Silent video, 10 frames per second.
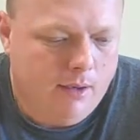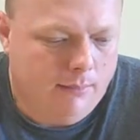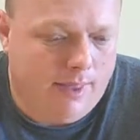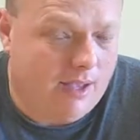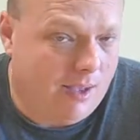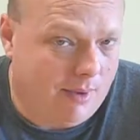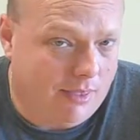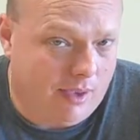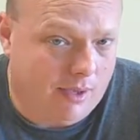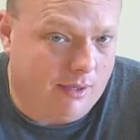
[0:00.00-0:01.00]
But that got me
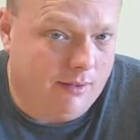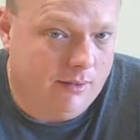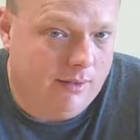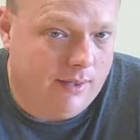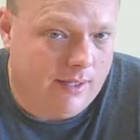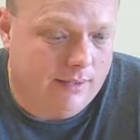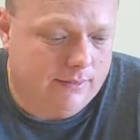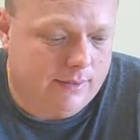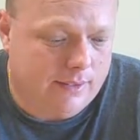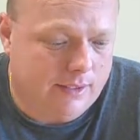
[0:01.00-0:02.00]
thinking
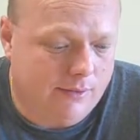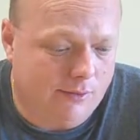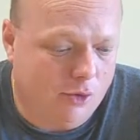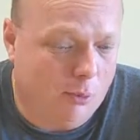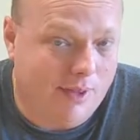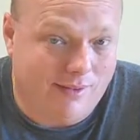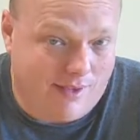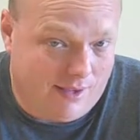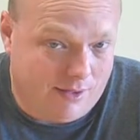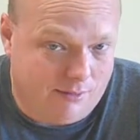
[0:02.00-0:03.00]
that there's nobody in
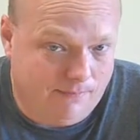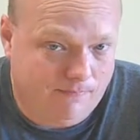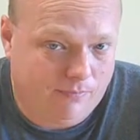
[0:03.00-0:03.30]
town